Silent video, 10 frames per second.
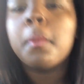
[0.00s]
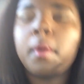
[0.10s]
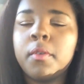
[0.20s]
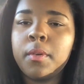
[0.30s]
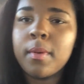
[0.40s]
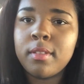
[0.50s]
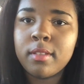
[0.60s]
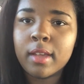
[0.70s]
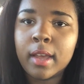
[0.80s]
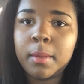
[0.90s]
My friend went
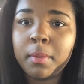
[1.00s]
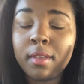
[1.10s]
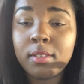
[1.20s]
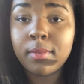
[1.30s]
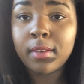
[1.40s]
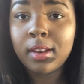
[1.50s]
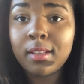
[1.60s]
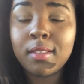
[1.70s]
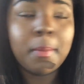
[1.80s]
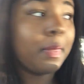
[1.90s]
inside because he forgot to
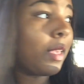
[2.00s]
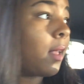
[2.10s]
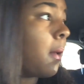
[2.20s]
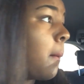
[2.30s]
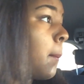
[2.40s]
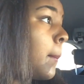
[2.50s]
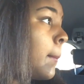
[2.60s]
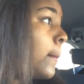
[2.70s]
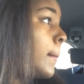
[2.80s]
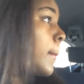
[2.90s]
get something.
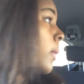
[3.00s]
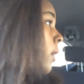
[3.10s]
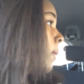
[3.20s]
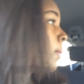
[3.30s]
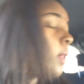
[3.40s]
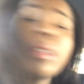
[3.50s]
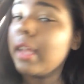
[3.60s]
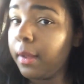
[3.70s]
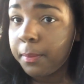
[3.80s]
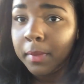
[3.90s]
And
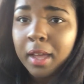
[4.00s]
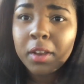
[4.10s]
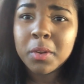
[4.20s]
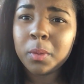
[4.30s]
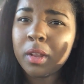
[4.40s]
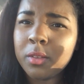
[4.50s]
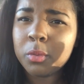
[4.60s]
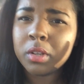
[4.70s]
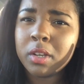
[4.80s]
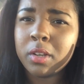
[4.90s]
yeah, I don't know what
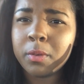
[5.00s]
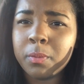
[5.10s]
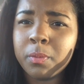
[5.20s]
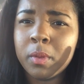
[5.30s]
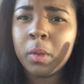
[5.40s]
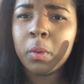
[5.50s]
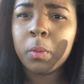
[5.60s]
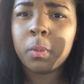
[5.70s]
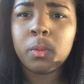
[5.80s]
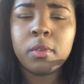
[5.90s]
else we're gonna do.
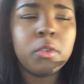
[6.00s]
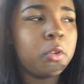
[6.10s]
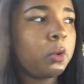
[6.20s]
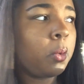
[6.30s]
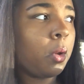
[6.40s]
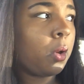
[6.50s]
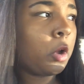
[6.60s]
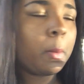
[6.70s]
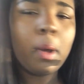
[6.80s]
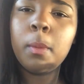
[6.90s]
She told
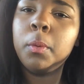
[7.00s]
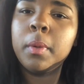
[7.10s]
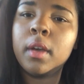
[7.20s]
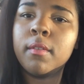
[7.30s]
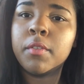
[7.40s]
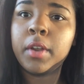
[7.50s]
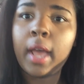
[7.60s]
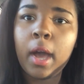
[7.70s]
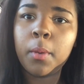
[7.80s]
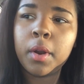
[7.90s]
her mom will be gone for an
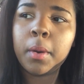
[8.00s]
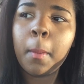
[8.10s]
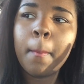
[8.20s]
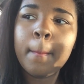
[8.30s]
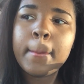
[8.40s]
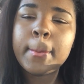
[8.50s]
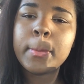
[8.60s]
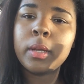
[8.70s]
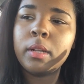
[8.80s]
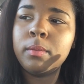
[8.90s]
hour,
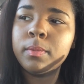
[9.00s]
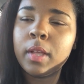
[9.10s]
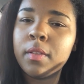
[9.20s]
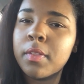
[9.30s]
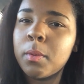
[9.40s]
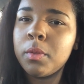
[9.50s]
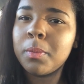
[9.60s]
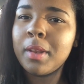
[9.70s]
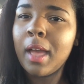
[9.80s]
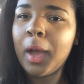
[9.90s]
but I don't think we'll
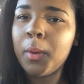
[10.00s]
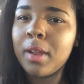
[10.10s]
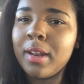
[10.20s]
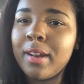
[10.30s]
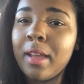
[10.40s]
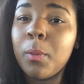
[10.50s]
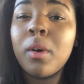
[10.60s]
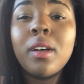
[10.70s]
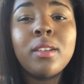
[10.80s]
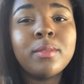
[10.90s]
spend an hour in a night.
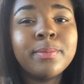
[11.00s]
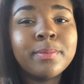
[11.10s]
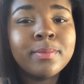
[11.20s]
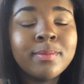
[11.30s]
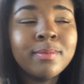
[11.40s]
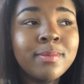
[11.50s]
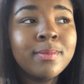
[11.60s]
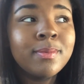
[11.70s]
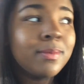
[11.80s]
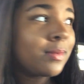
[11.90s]
Well,
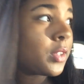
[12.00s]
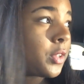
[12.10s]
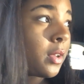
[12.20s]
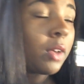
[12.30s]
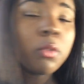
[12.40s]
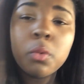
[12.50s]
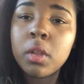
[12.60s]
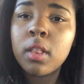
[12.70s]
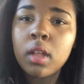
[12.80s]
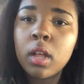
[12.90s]
they do have
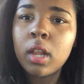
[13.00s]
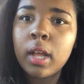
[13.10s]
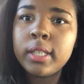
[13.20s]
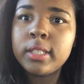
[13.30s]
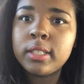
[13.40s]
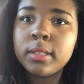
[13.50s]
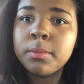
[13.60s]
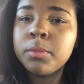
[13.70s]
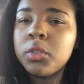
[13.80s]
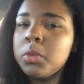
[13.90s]
really long lines,
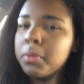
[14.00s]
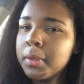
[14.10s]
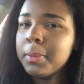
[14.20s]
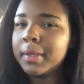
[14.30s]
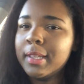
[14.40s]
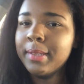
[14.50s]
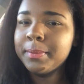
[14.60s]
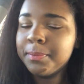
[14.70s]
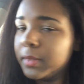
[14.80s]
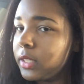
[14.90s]
so maybe, you
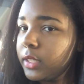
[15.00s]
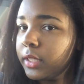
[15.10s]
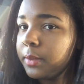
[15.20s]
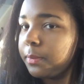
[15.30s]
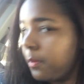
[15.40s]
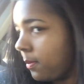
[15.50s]
know.